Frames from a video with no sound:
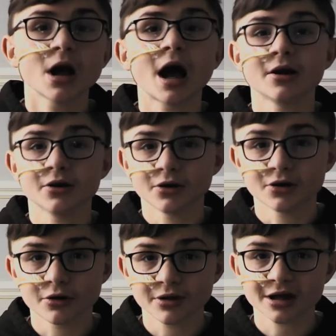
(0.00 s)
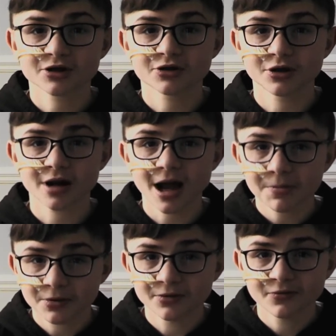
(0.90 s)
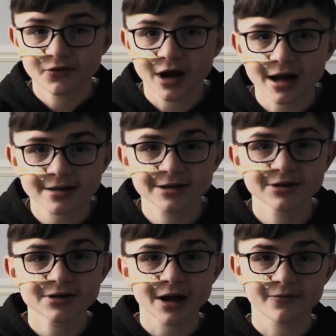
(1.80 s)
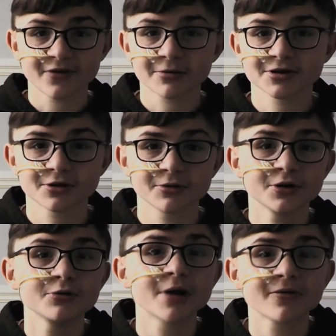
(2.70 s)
I know that shouldn't happen for actors. I'm very sorry, if you